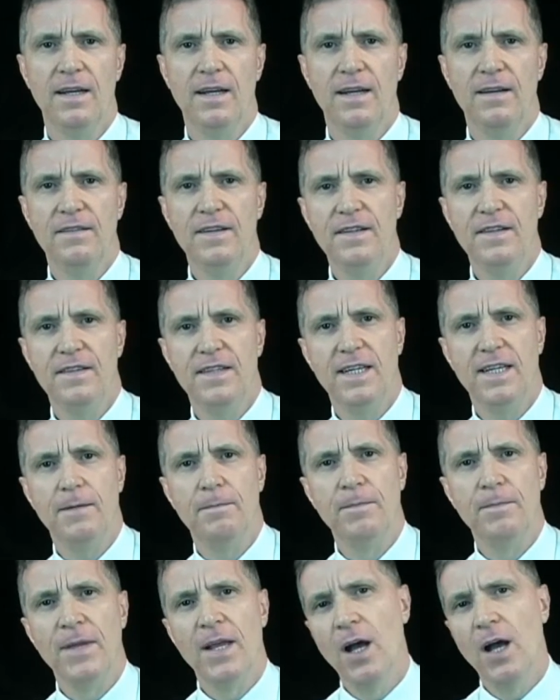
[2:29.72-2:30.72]
Fifthly,
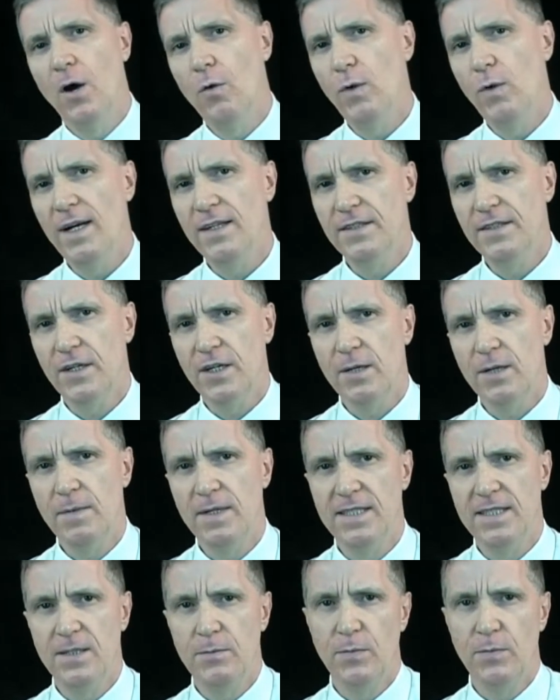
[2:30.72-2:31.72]
a
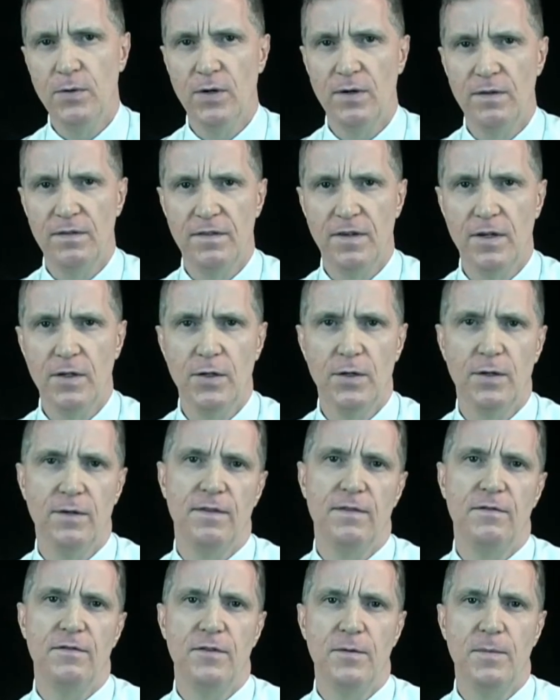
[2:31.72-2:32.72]
well-documented portfolio of
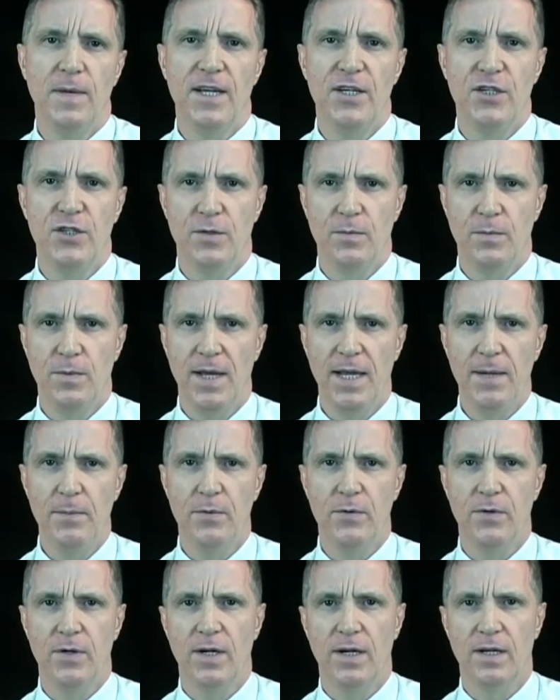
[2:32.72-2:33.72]
information and
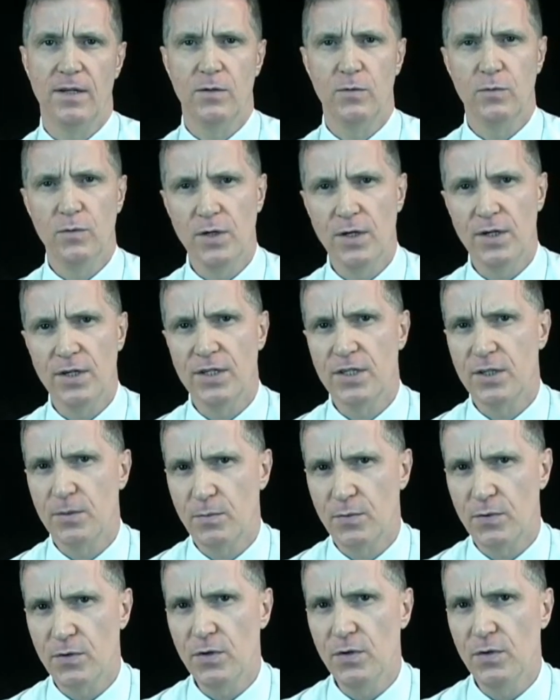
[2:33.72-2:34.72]
paperwork that works to
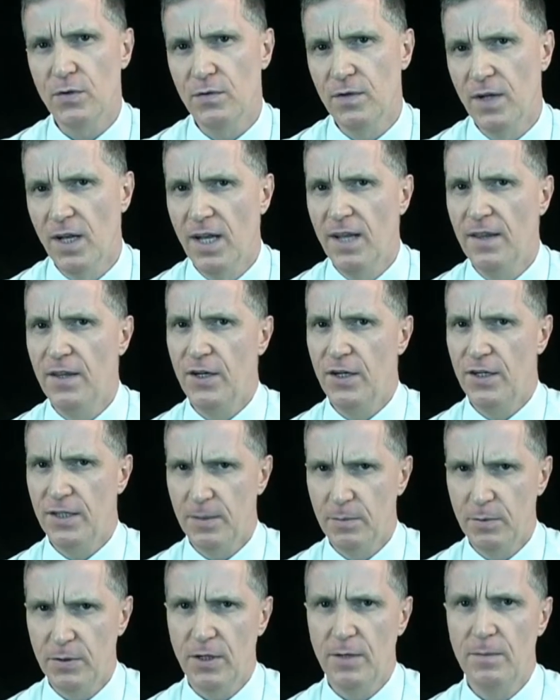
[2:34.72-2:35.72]
prove that your
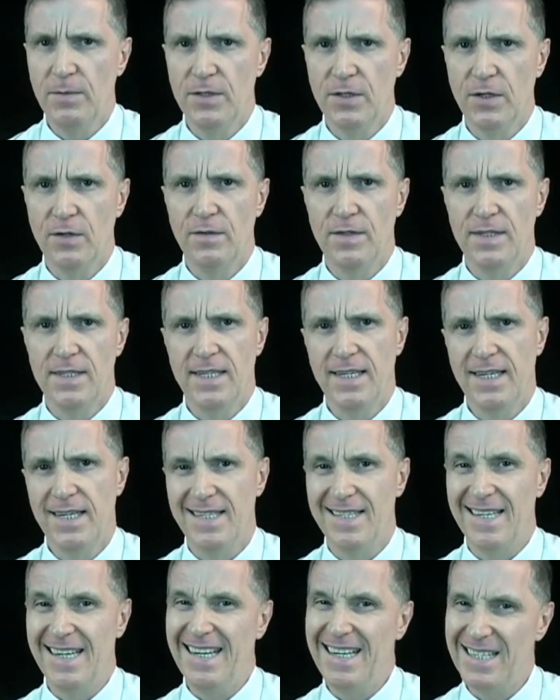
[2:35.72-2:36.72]
deployment
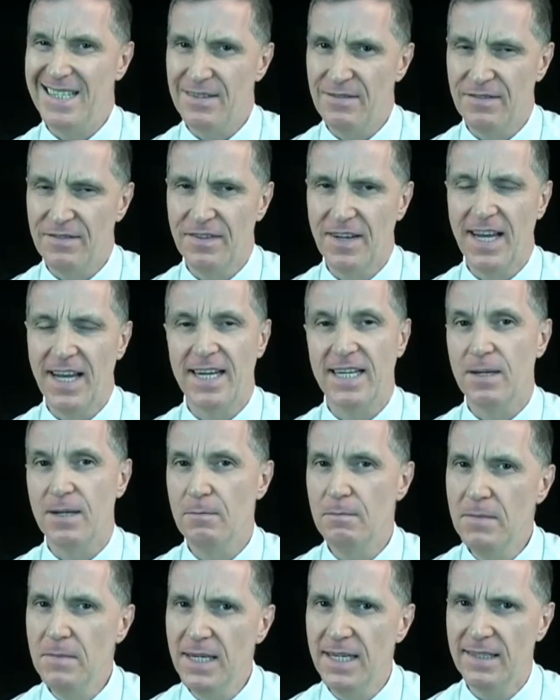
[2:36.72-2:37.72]
overseas is in fact
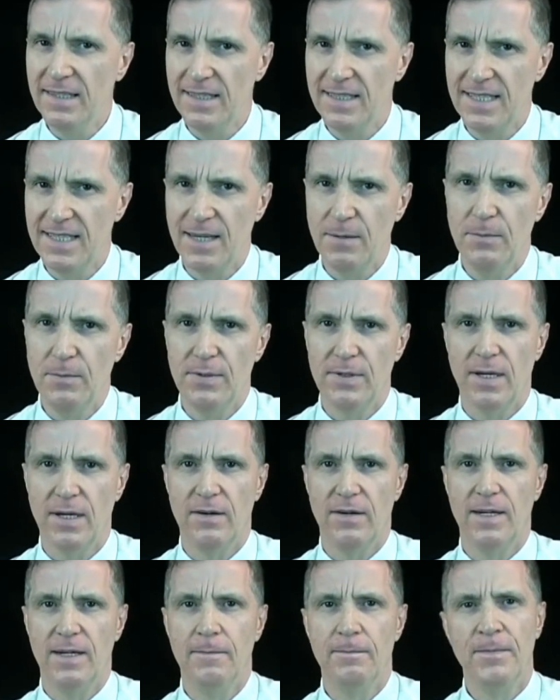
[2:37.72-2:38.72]
merely
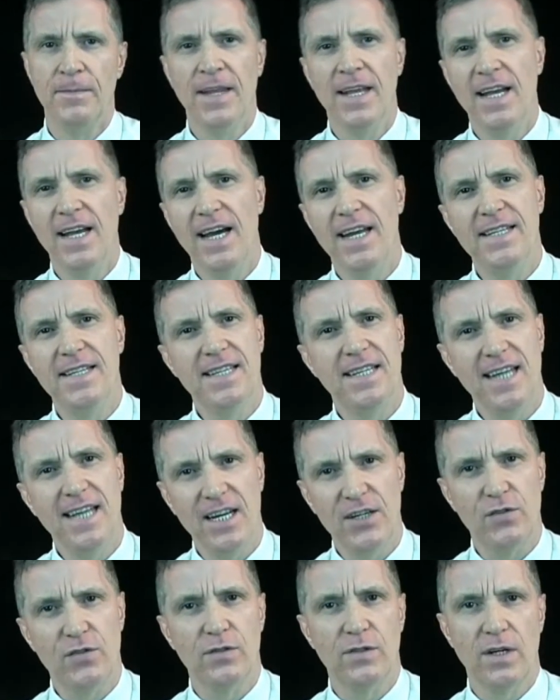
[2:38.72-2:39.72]
temporary and is a
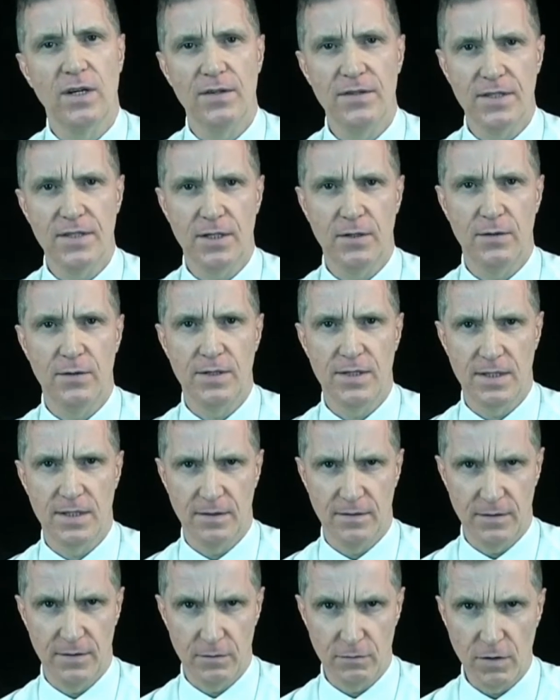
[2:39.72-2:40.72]
natural consequence
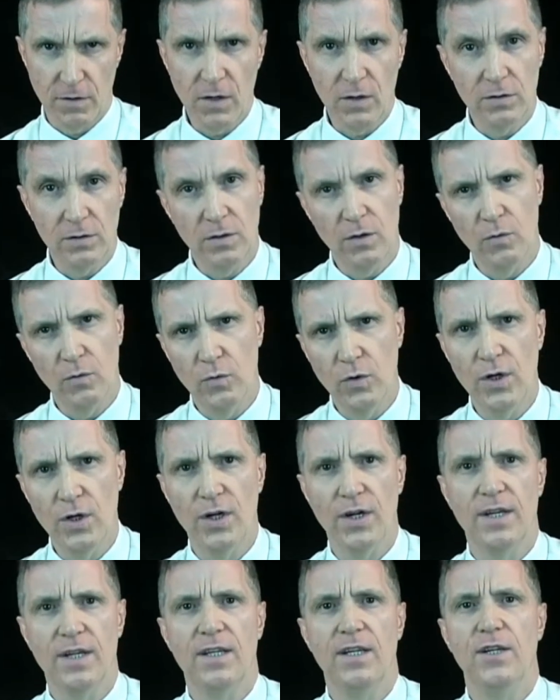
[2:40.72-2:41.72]
of the role or
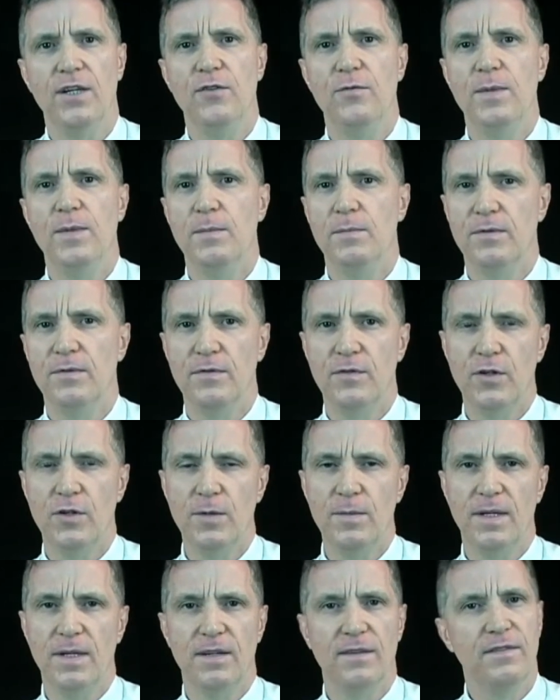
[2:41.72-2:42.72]
work that you've been
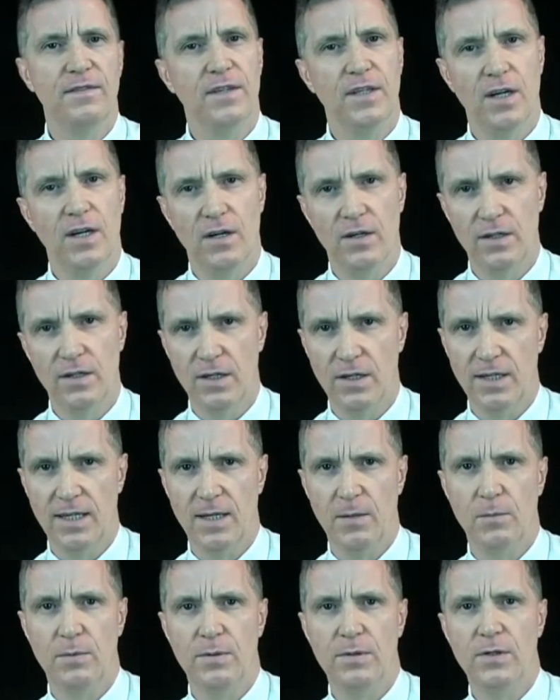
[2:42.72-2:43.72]
performing for your Hong Kong
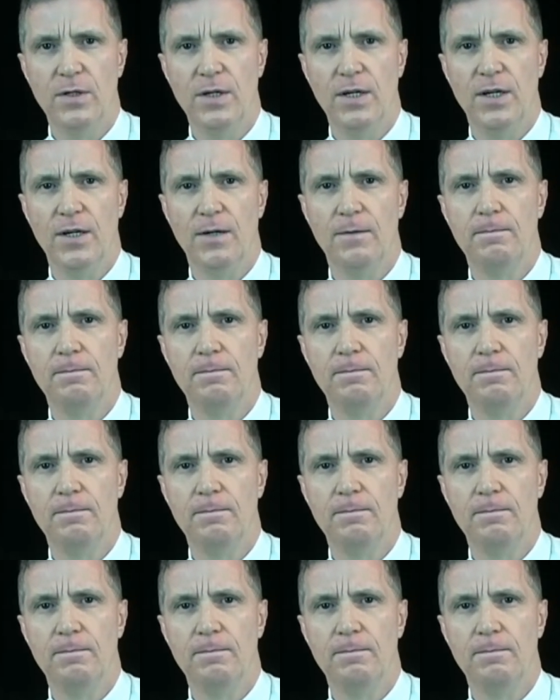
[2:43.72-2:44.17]
employer.